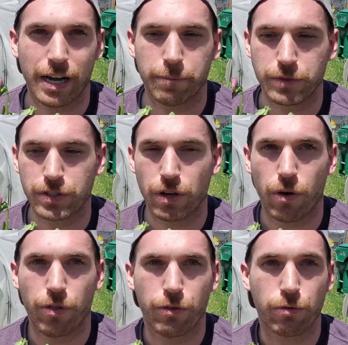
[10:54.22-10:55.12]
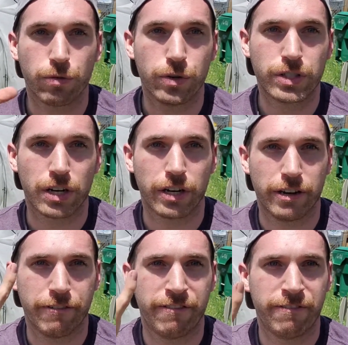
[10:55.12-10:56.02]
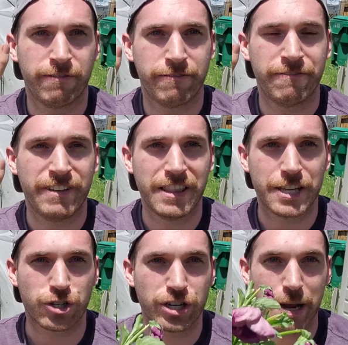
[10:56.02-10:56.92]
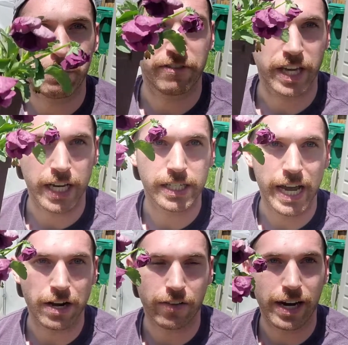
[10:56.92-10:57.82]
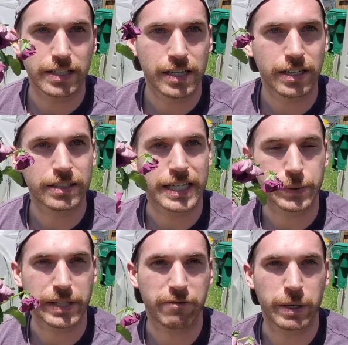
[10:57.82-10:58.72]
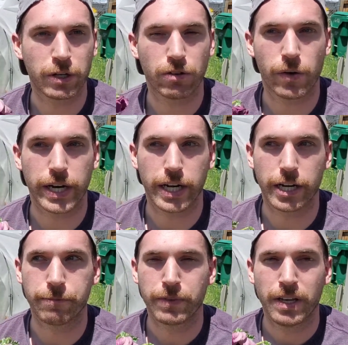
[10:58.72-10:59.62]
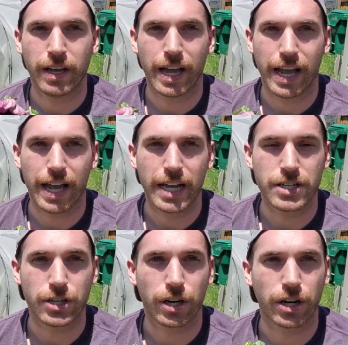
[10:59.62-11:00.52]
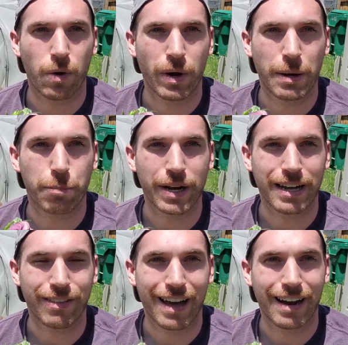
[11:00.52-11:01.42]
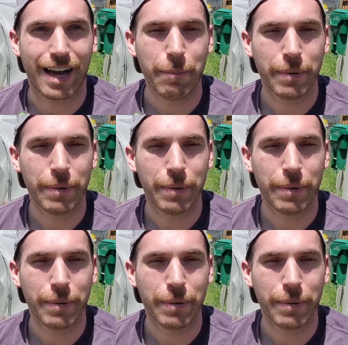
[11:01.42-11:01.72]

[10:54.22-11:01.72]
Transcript: So the roots are going to fit the shape of the container that it's in, because that's what they've been growing in. And you're going to want to break that up